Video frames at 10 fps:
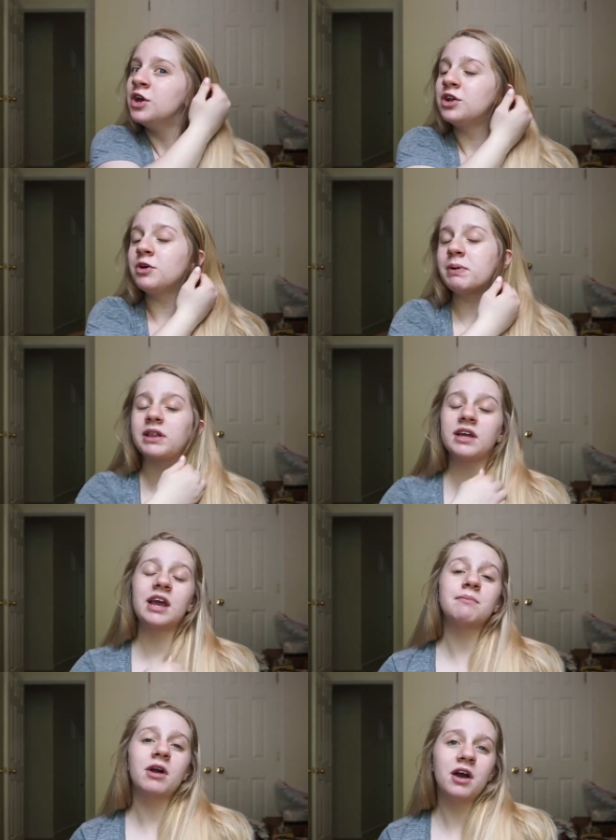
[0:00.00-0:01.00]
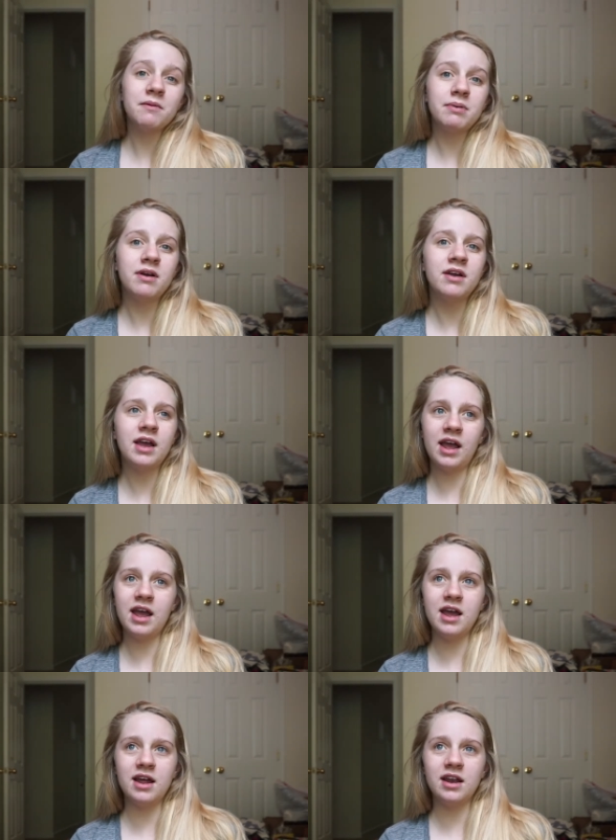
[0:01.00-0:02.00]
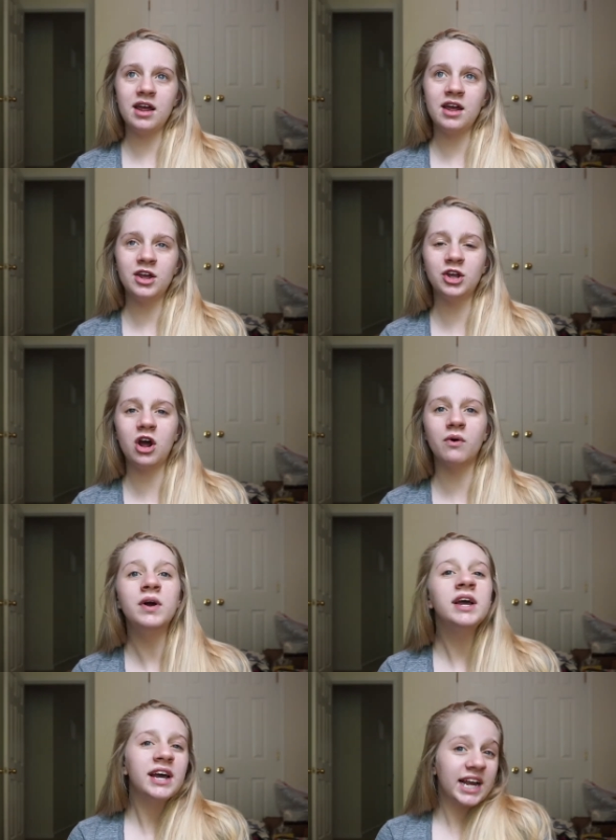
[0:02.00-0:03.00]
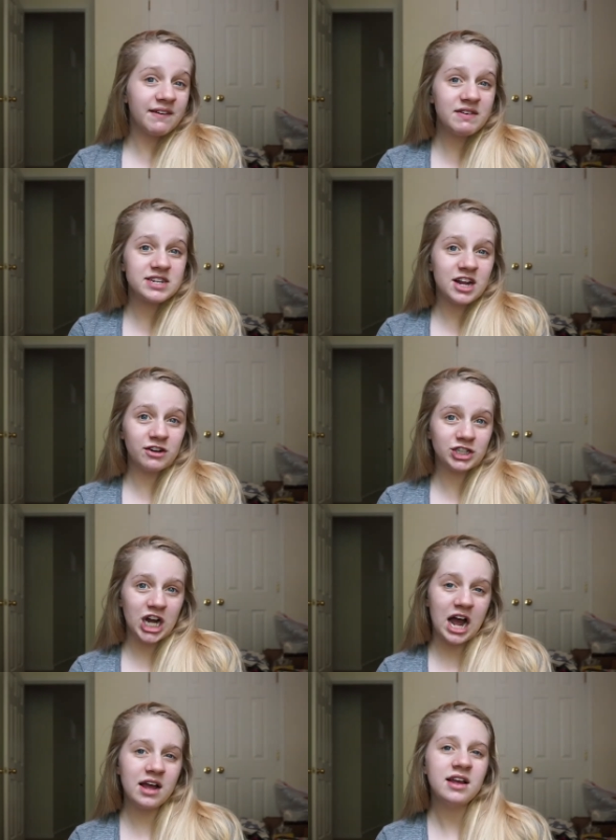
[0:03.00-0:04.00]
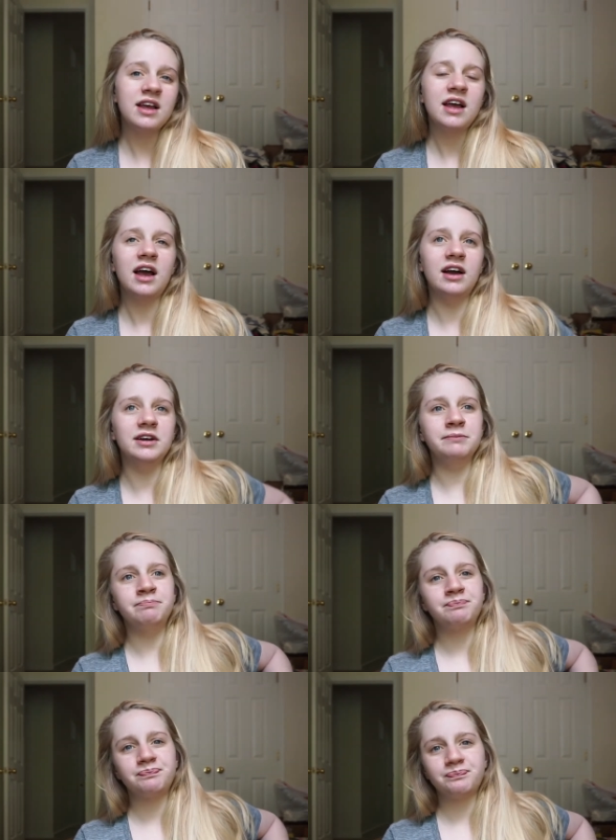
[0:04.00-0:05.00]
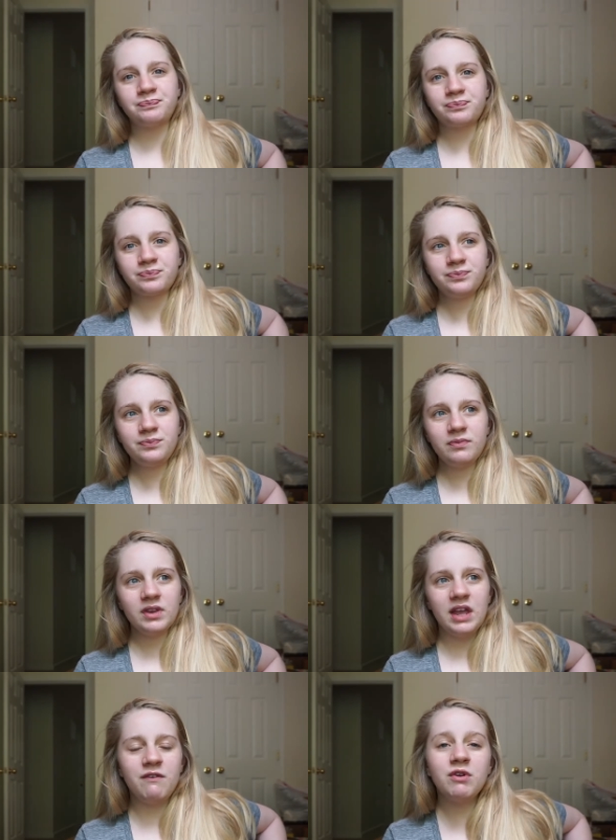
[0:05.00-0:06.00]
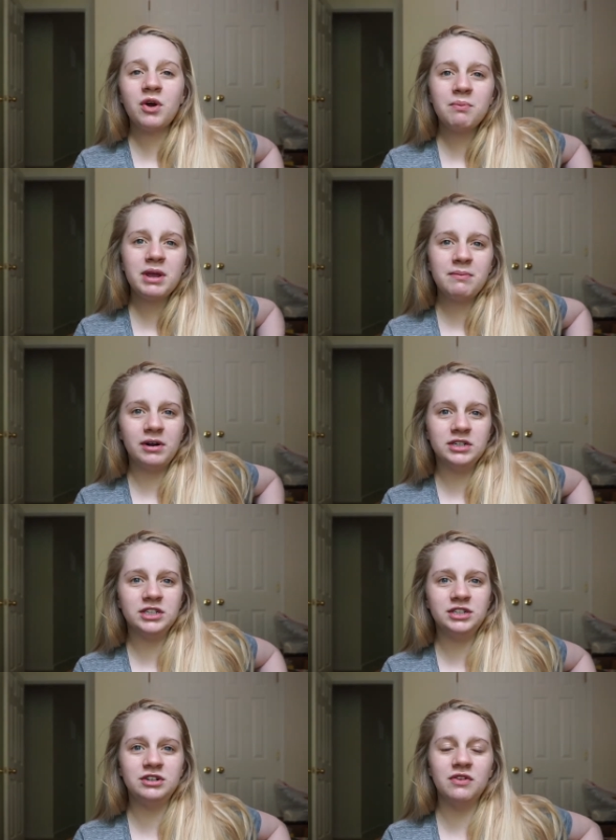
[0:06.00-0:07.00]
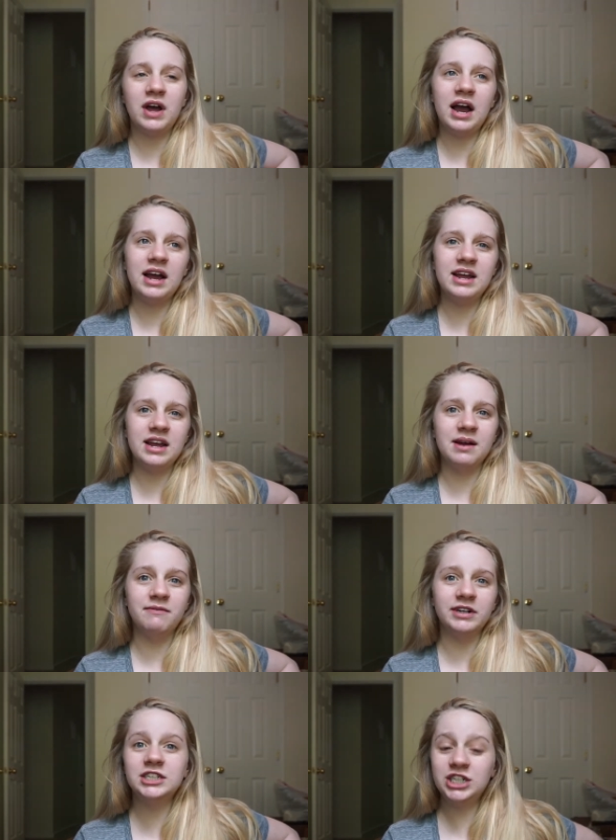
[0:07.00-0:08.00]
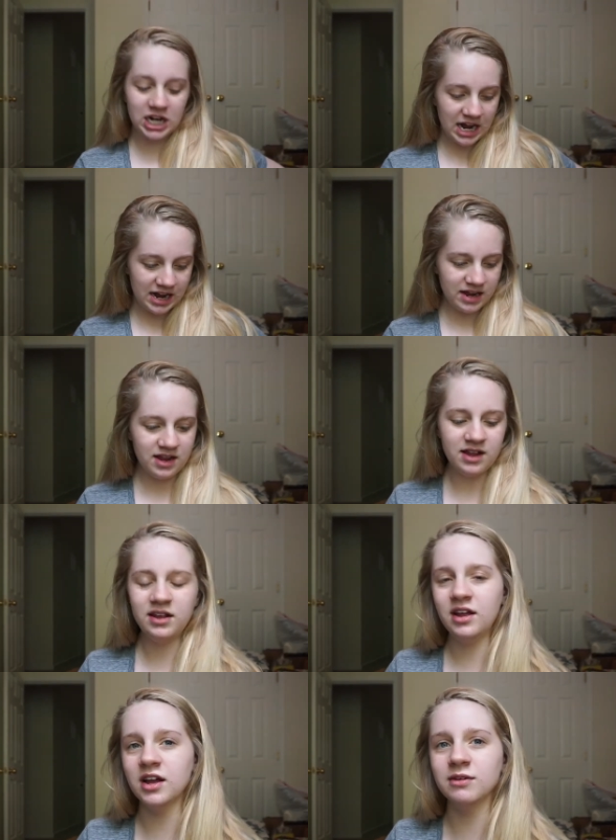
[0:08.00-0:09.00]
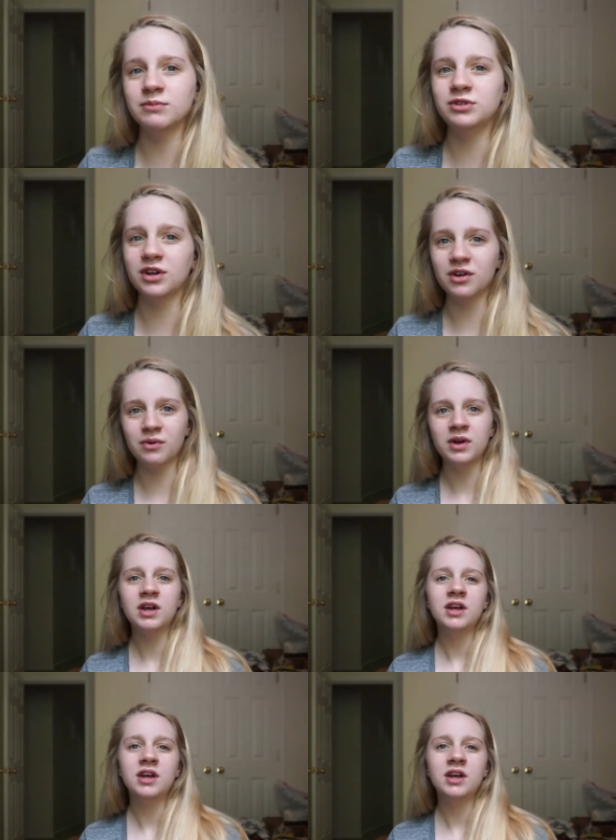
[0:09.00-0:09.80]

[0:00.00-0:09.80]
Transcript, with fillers: to pick the camera up and you know give this another shot um, if you know me in person you know that I am very shy um, so